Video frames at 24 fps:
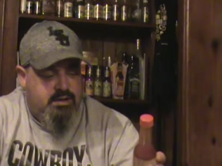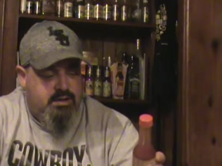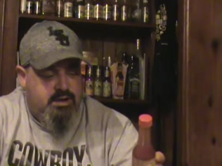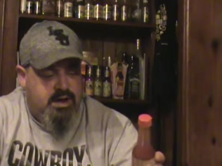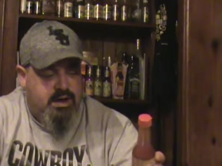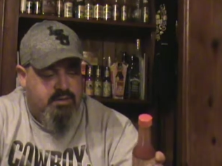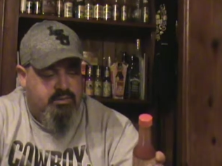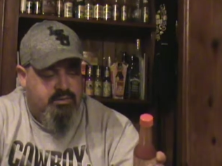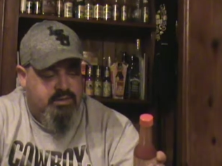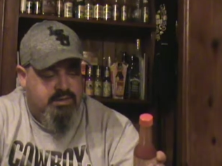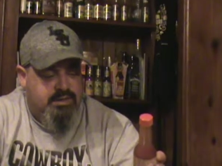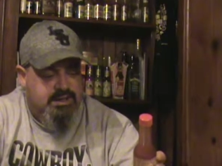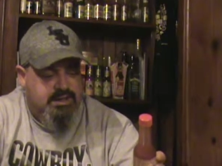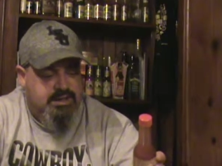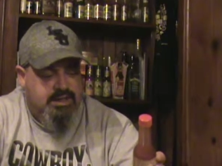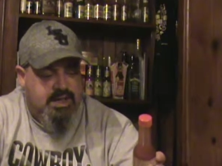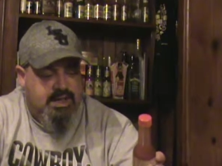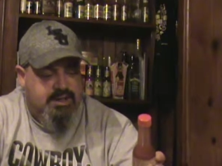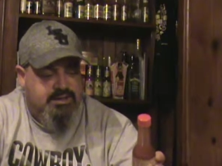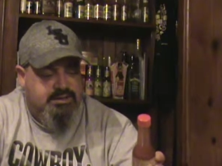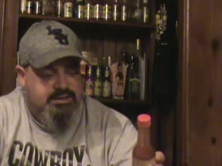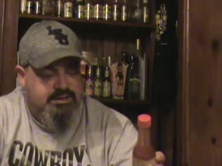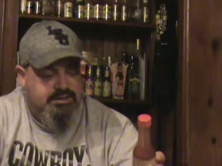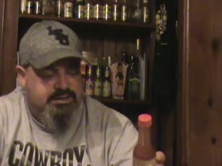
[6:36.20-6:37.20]
I really
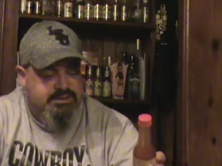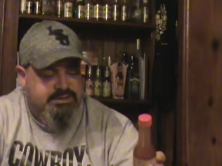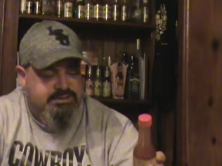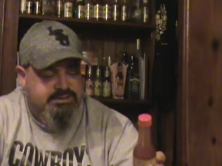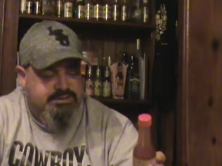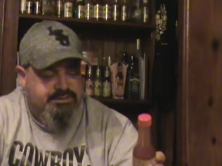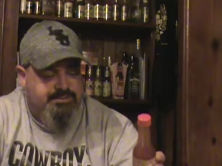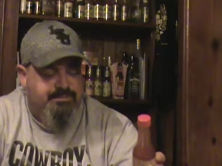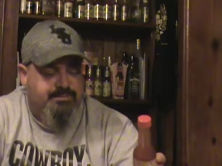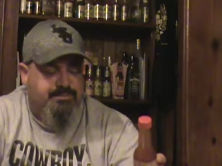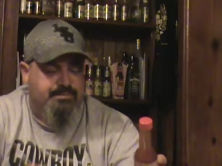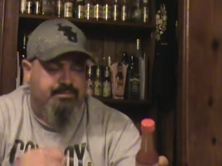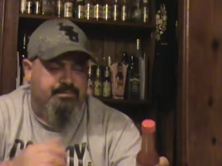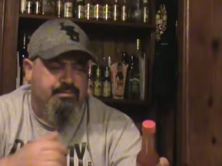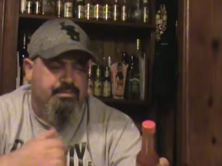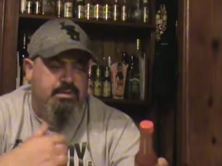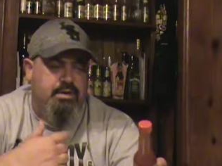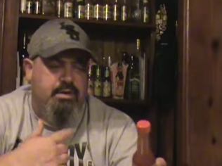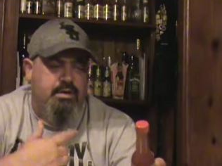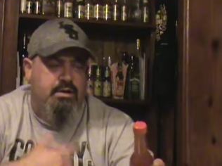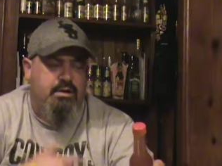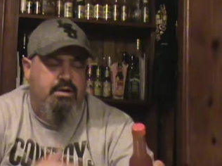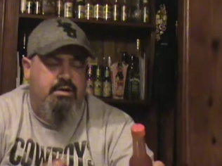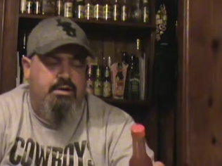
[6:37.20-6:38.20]
like this.
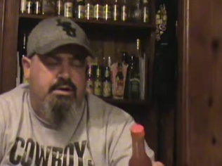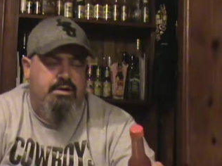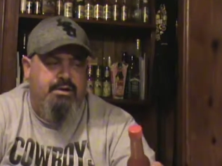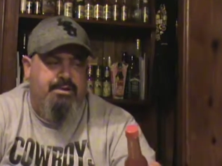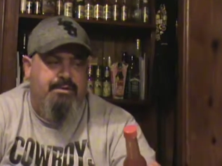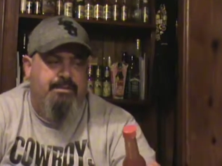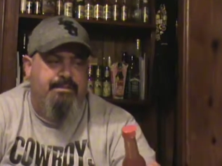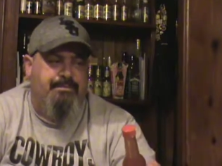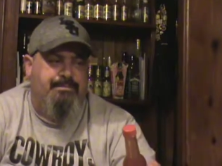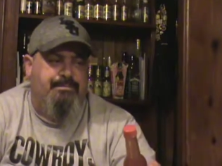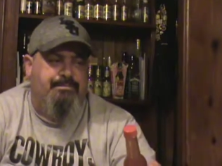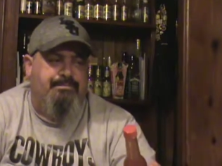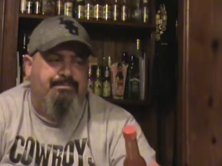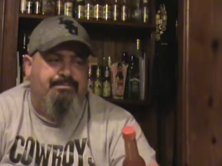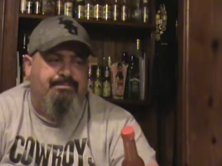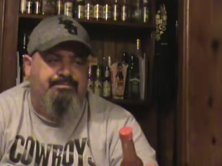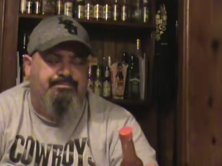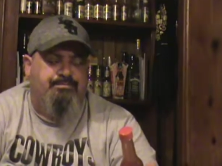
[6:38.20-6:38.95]
Um,